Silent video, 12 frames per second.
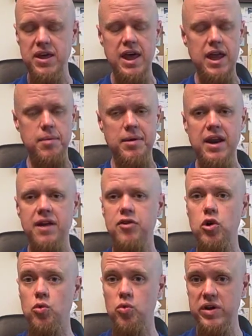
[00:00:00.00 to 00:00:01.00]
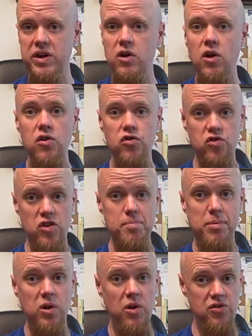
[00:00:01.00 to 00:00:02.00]
And I'm going to give you a real
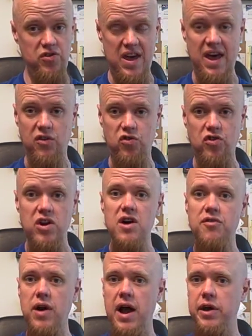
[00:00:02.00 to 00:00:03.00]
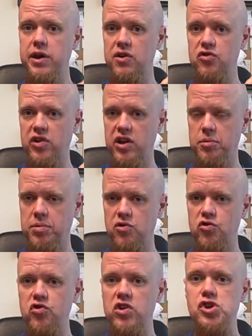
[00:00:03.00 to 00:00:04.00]
simple test for how you can tell a
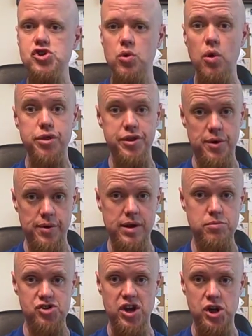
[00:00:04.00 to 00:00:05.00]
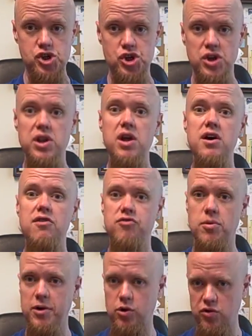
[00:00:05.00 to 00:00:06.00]
procedural theory objection
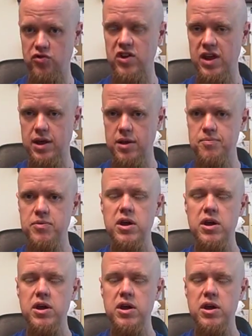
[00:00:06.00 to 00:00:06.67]
from a critique.